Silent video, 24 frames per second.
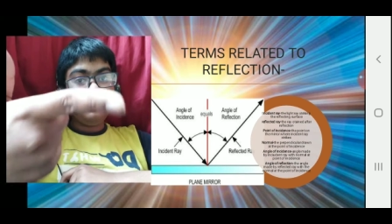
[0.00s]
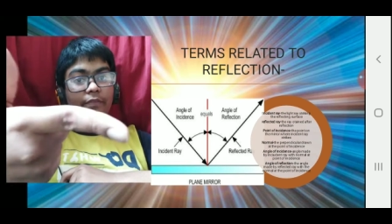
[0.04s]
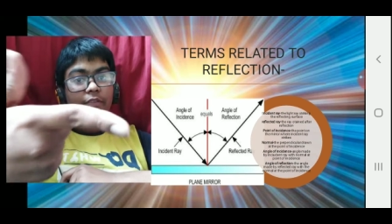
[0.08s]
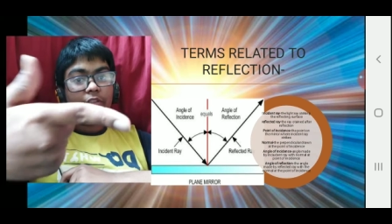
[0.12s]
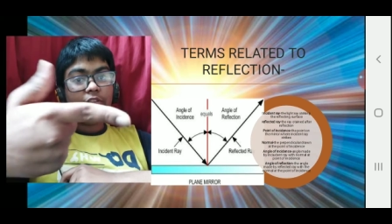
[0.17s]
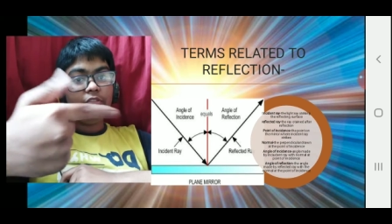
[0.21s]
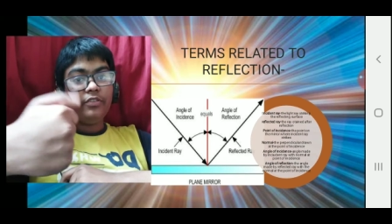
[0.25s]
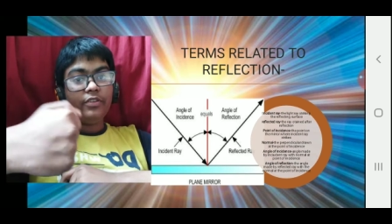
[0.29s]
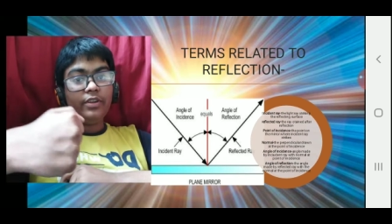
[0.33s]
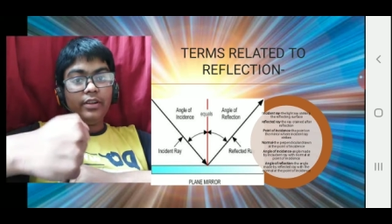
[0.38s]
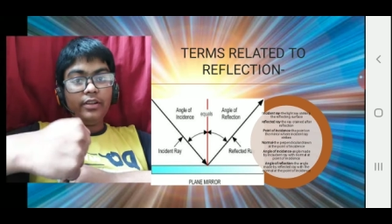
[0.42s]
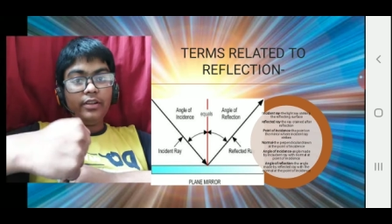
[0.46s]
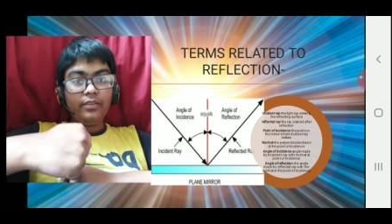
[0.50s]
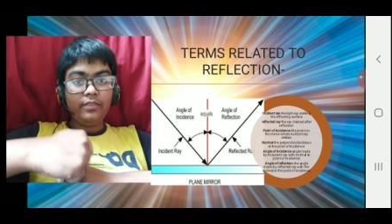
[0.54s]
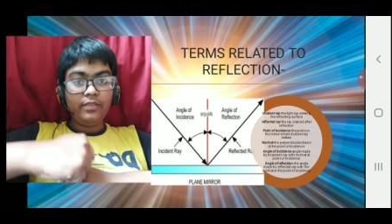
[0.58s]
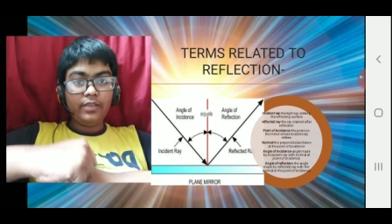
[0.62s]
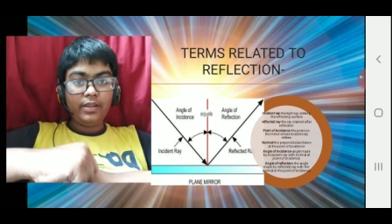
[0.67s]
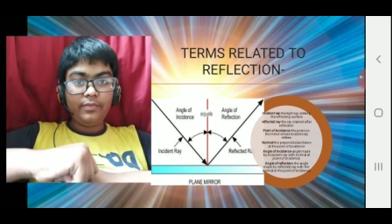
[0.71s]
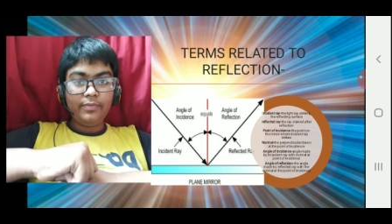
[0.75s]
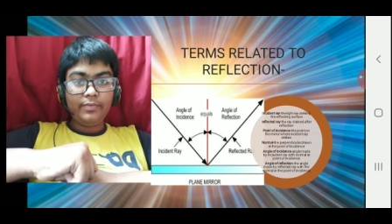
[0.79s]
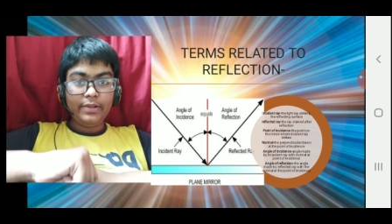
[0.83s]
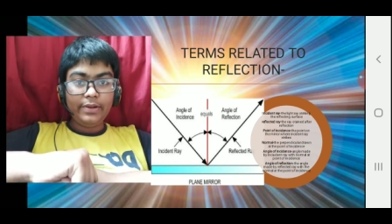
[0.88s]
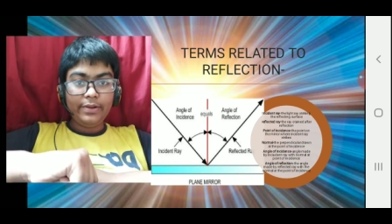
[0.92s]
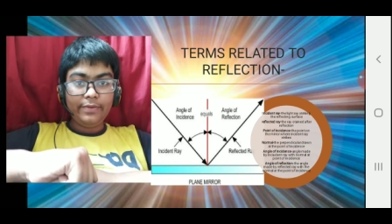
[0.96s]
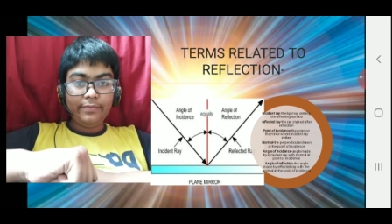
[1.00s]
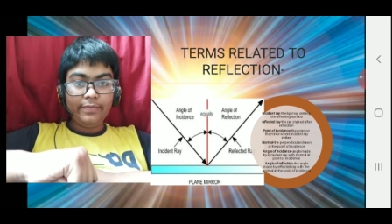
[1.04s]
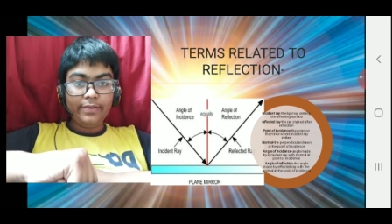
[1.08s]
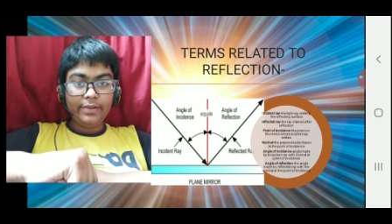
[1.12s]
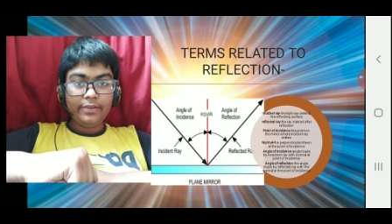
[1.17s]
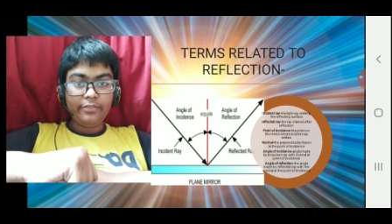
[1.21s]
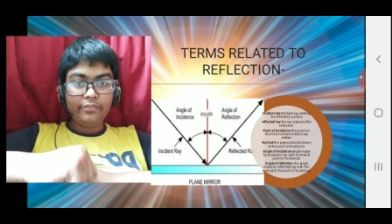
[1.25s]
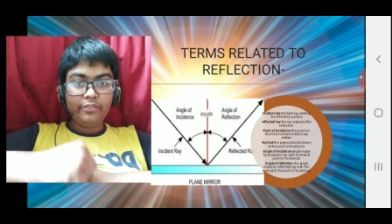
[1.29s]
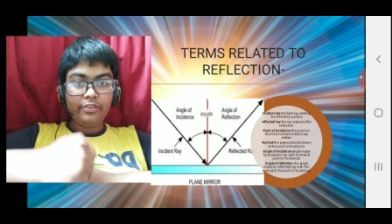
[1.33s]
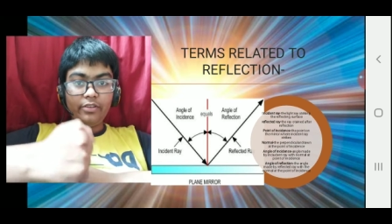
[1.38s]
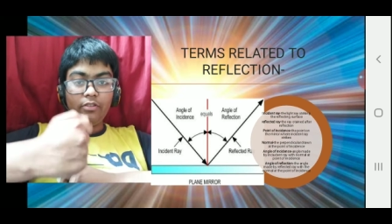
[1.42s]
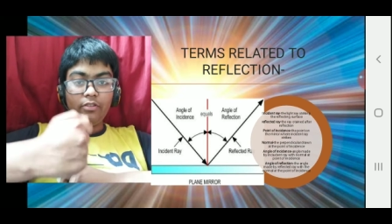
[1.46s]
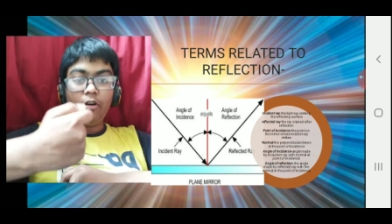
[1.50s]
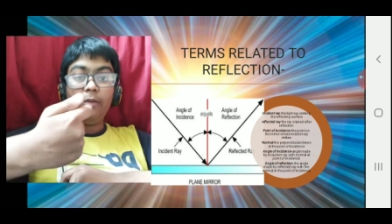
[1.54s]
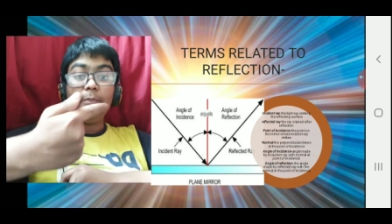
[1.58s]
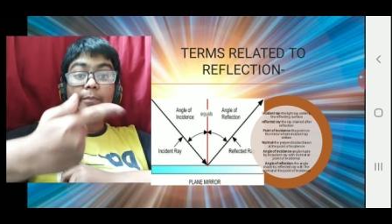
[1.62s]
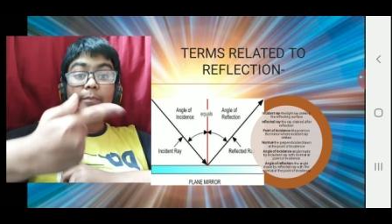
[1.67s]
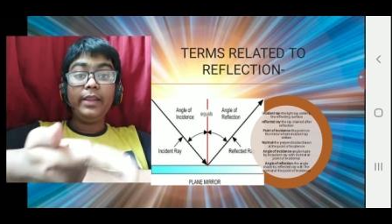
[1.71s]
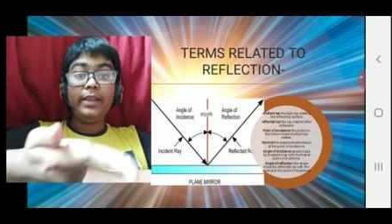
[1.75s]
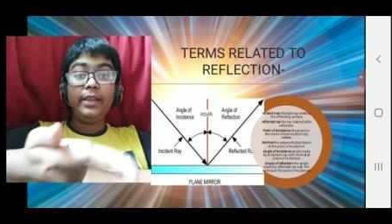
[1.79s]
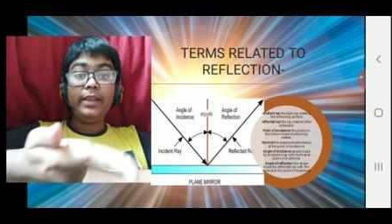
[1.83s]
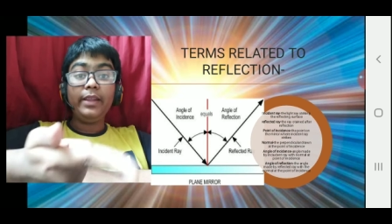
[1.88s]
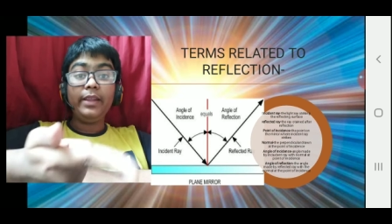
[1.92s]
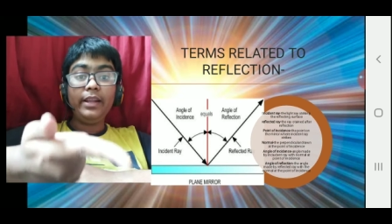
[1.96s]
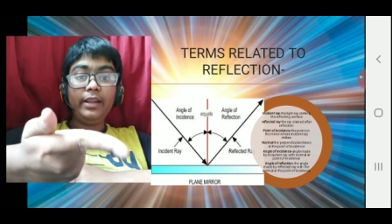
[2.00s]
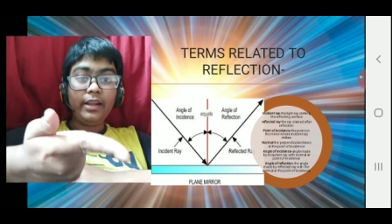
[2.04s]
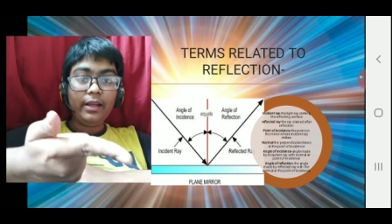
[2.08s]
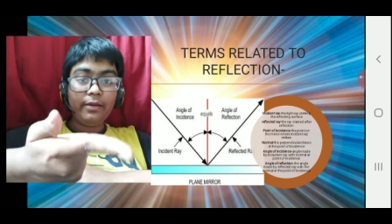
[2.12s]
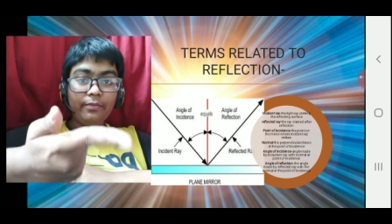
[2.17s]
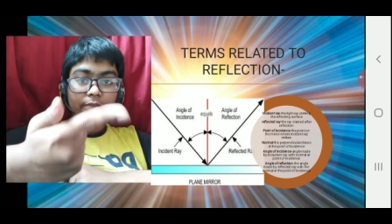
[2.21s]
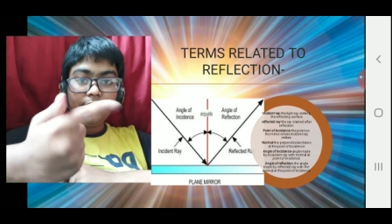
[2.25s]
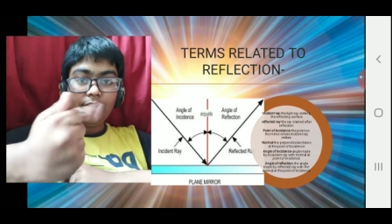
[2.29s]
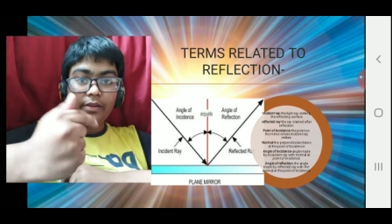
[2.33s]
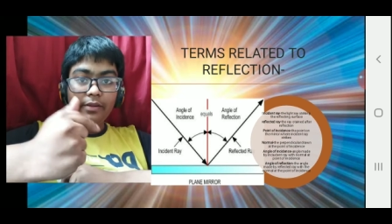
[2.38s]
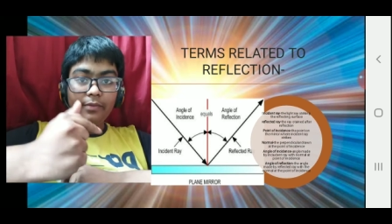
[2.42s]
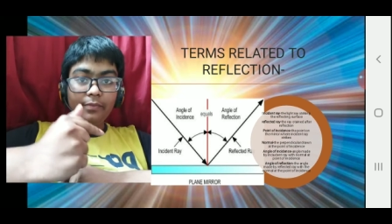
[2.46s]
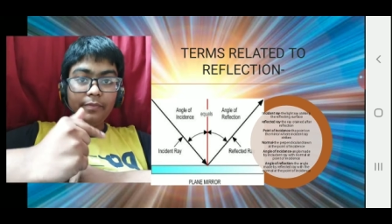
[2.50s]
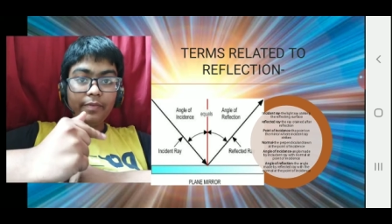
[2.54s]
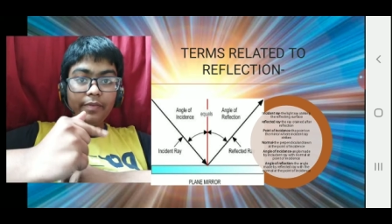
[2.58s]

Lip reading: which returns after reflection, obtained after reflection.